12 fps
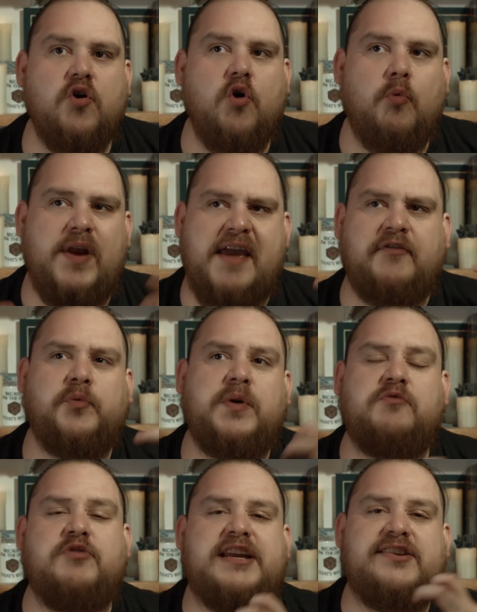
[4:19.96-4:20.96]
Whenever we
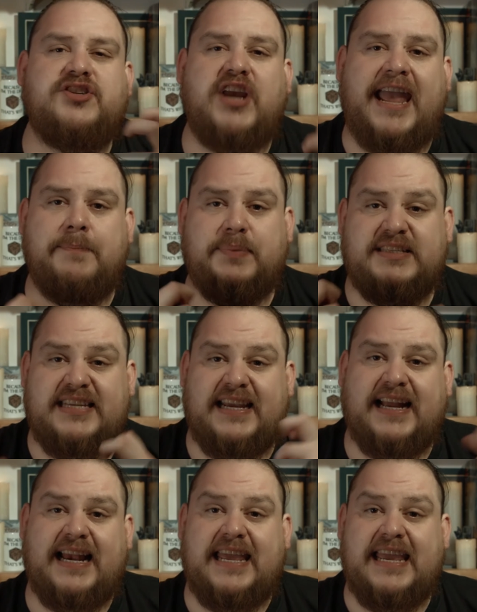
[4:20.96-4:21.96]
reach a
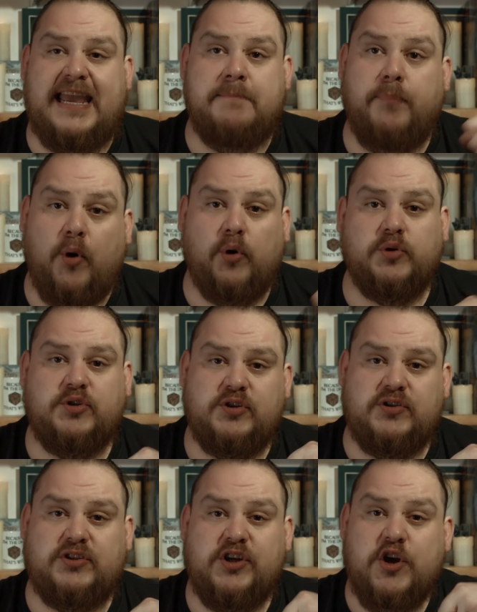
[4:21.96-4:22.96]
particularly
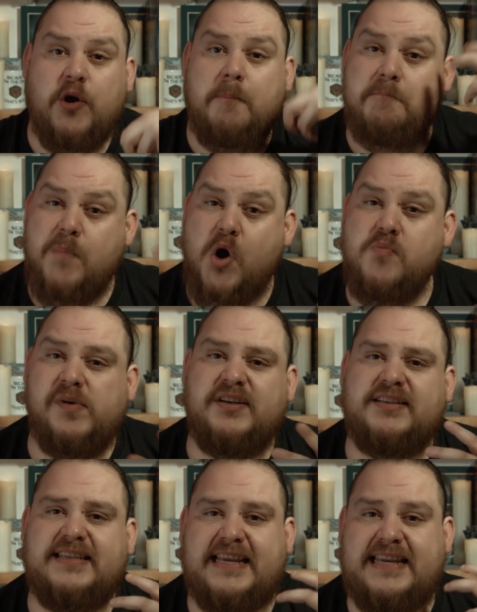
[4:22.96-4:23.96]
important
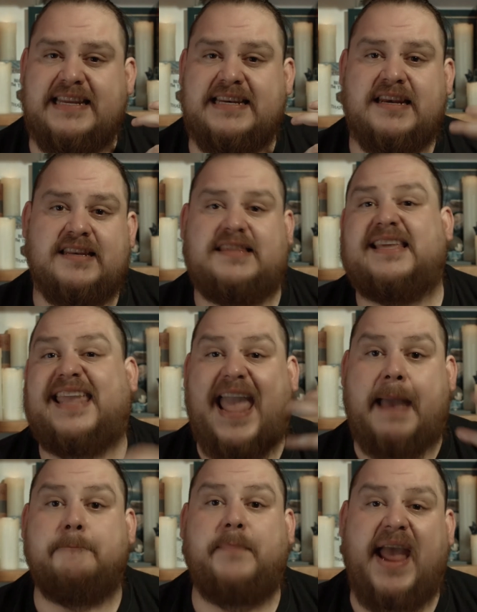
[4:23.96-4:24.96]
moment in the
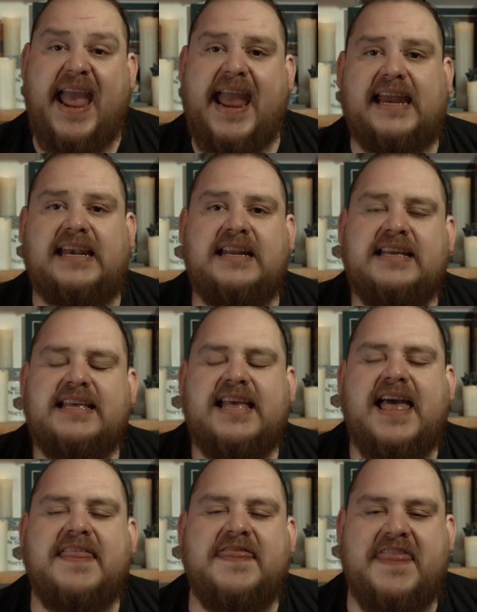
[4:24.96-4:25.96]
campaign,
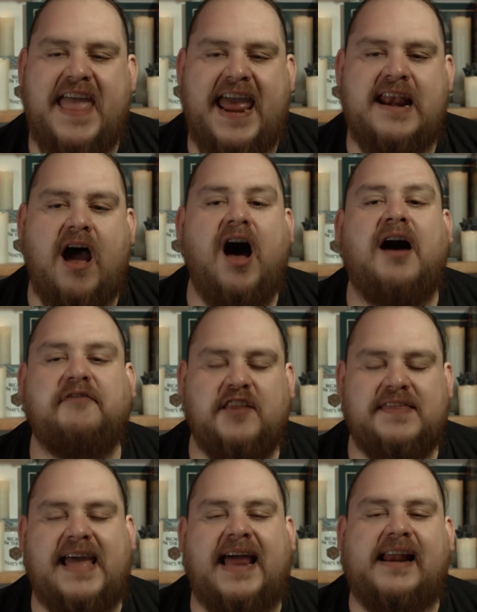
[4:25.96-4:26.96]
then after
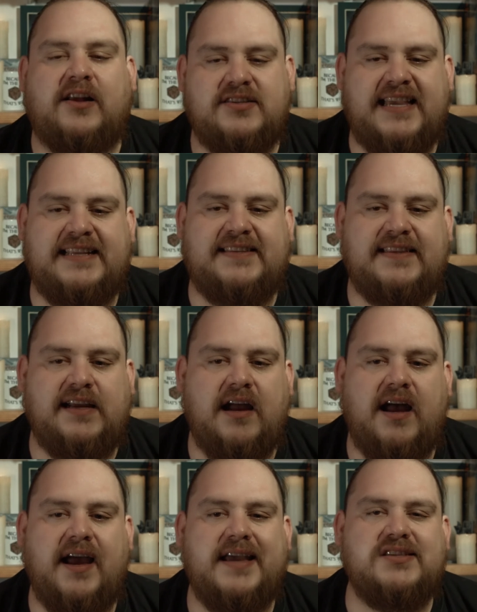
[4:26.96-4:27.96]
that, I'll say to the
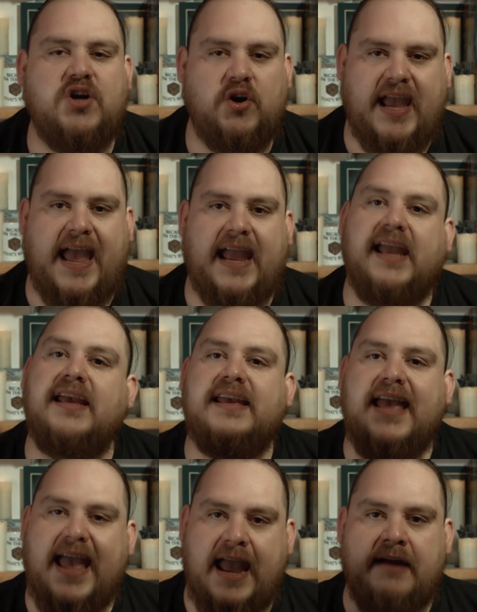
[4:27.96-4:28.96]
guys, okay,
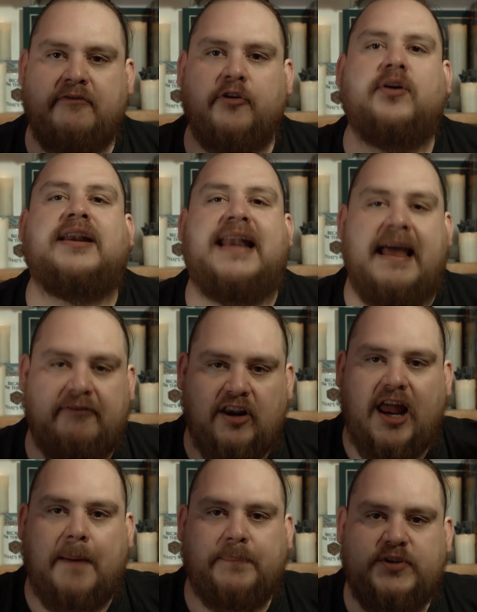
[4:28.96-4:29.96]
everyone level
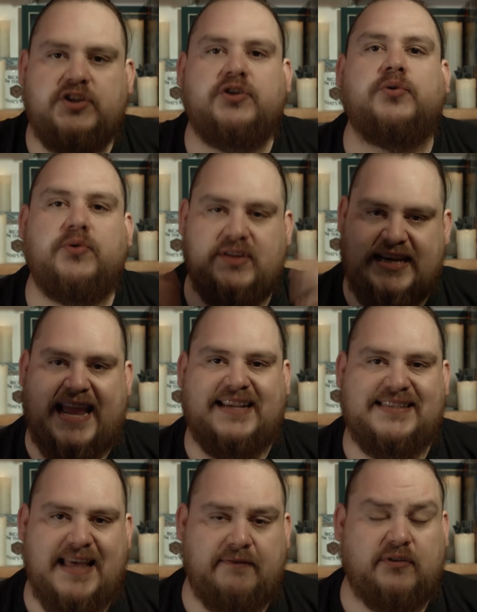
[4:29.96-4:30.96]
up to the
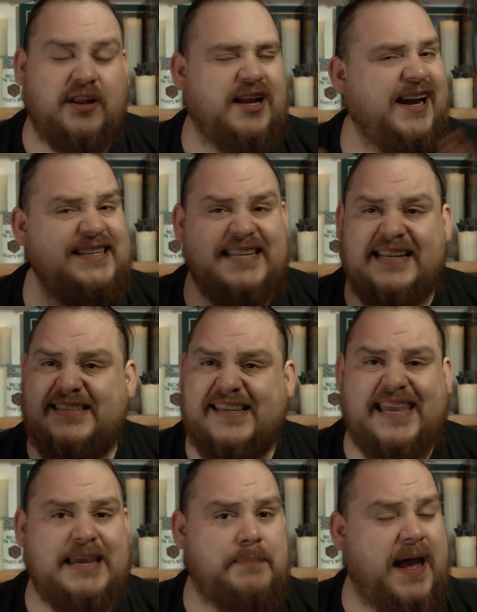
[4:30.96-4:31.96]
next level. And I tend to
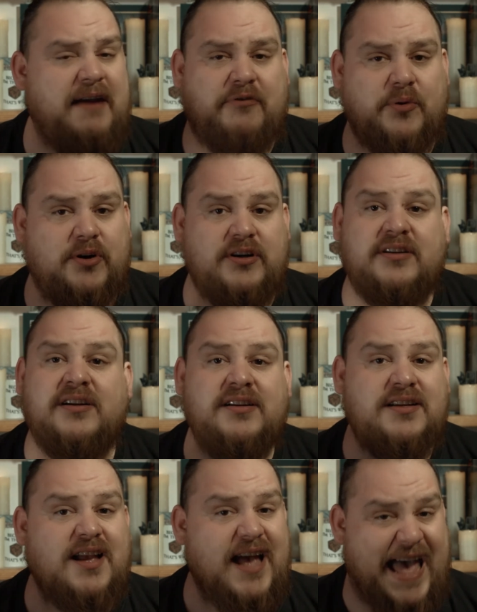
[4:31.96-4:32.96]
keep everyone
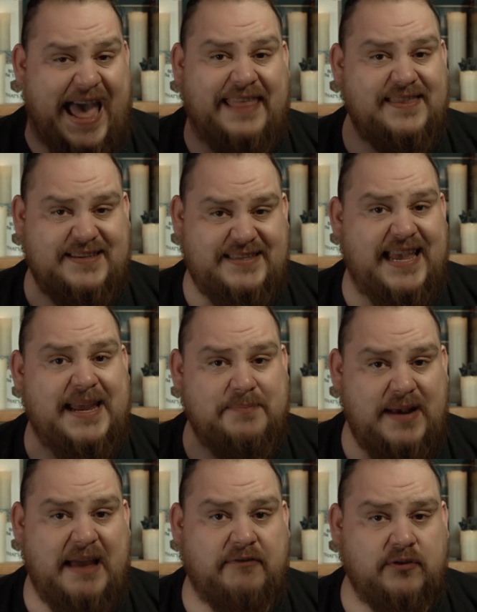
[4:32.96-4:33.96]
at the same
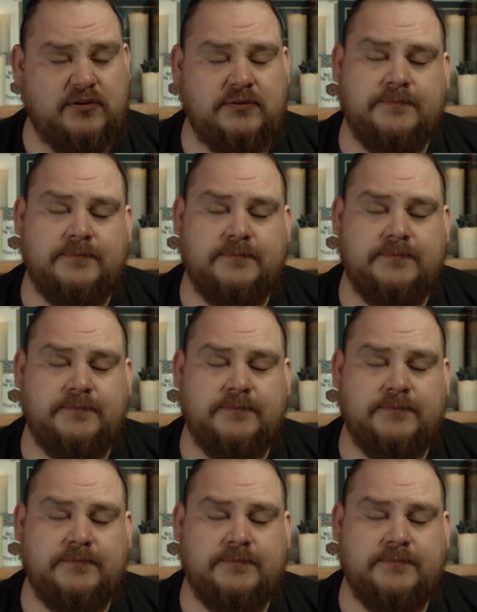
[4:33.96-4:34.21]
level.